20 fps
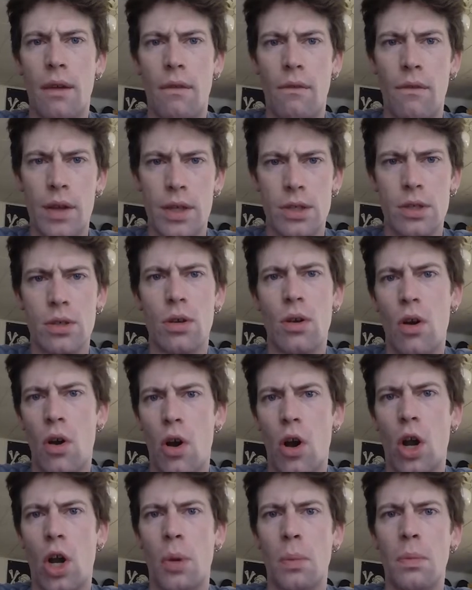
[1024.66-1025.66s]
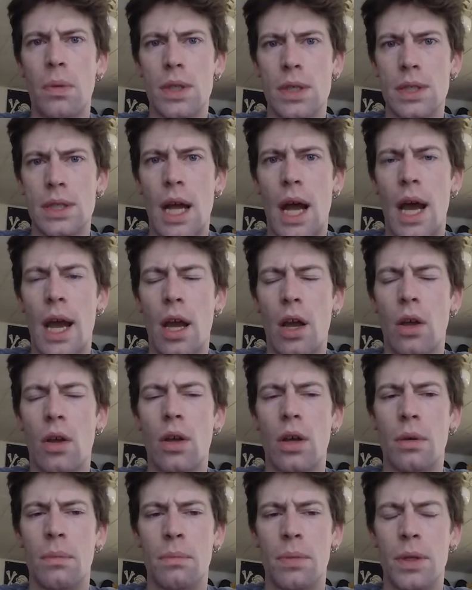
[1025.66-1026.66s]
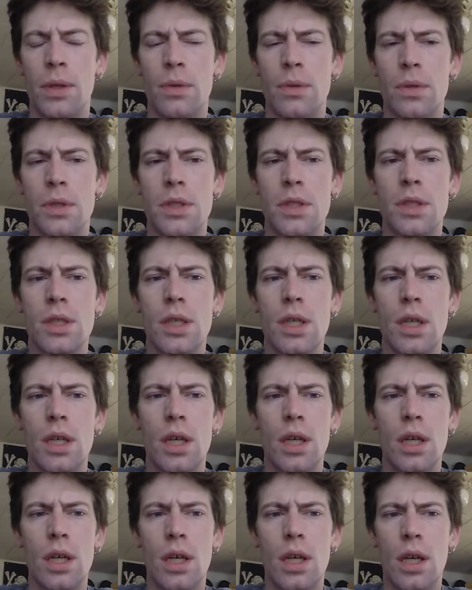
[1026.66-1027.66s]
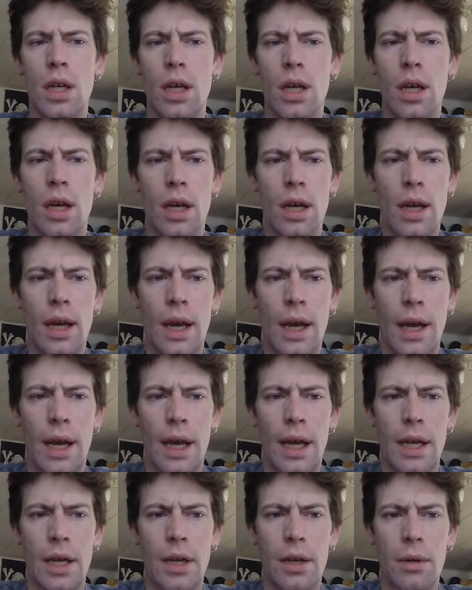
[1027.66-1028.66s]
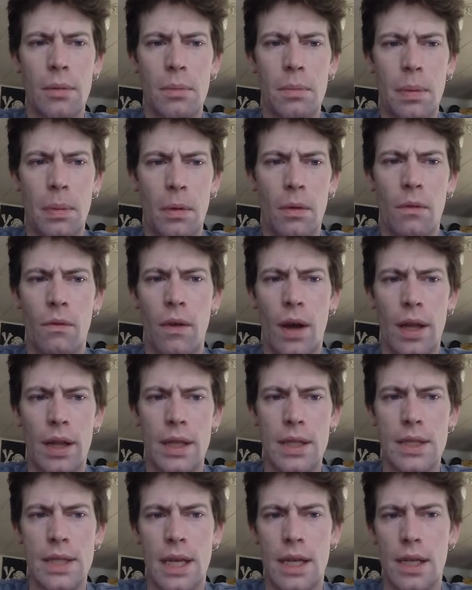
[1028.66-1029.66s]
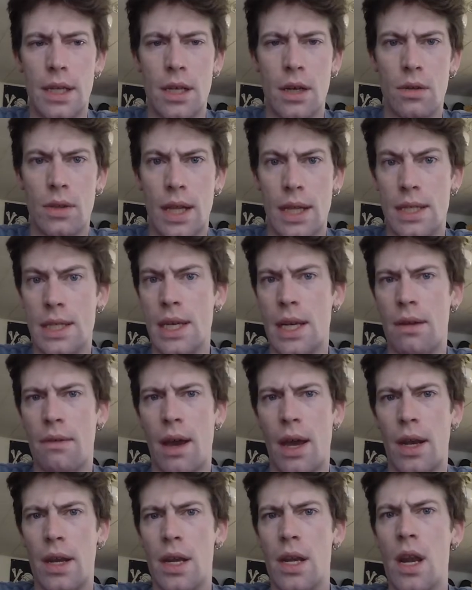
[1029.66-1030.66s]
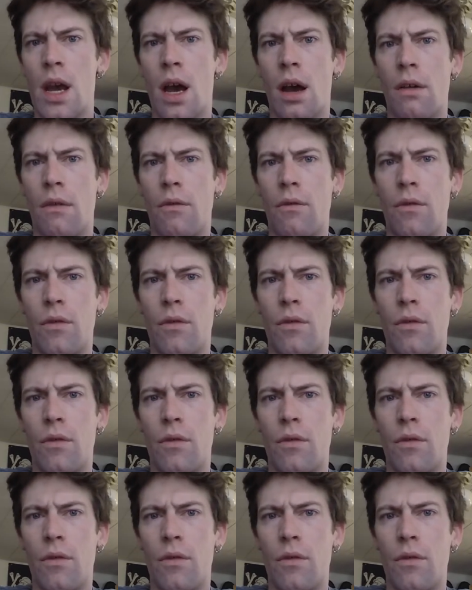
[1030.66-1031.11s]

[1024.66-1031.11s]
a physical harm style abuse, and people have finally said, you know, that's it, I've had enough.